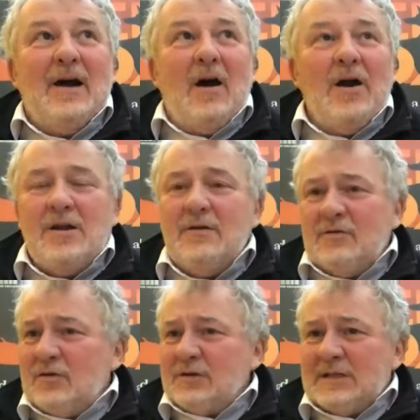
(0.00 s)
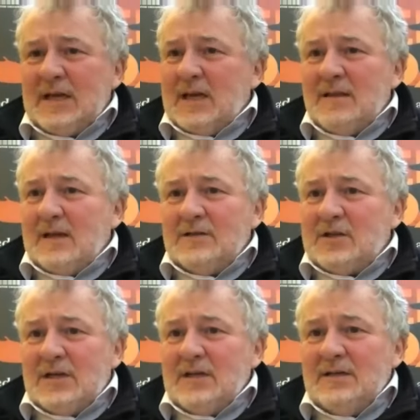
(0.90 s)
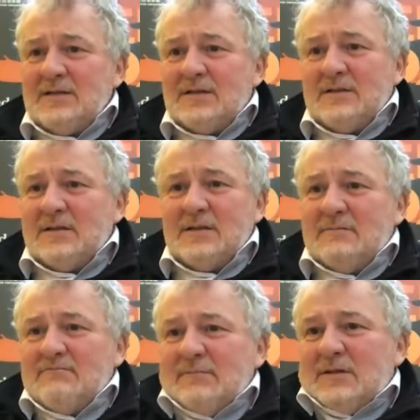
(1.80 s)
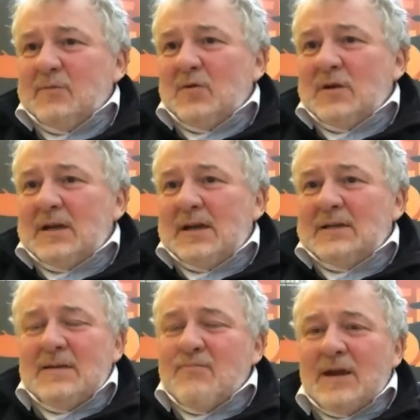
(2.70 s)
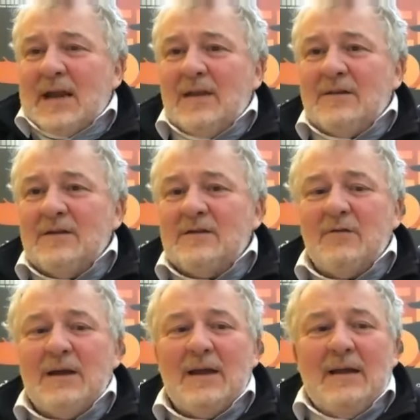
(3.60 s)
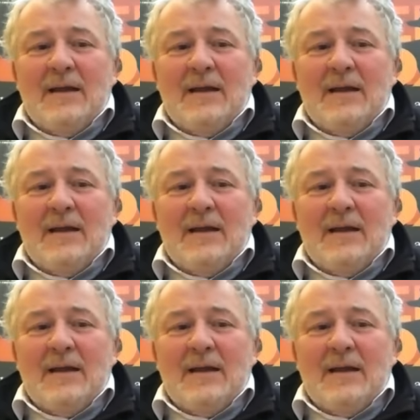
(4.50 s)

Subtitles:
are you just taking that cheese, smoking it? Is it bringing anything to it?